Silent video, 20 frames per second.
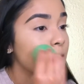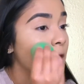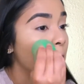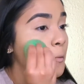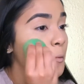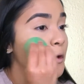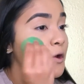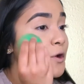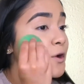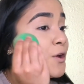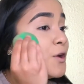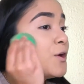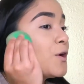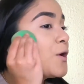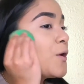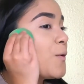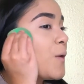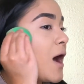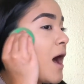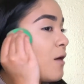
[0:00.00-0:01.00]
and we're gonna
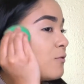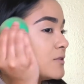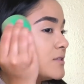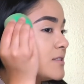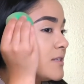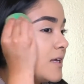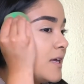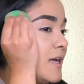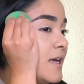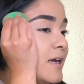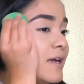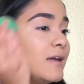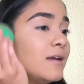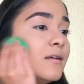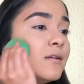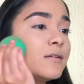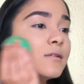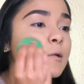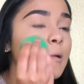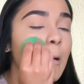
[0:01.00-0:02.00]
go out to
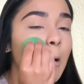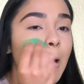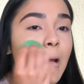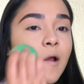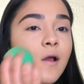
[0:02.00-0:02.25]
eat and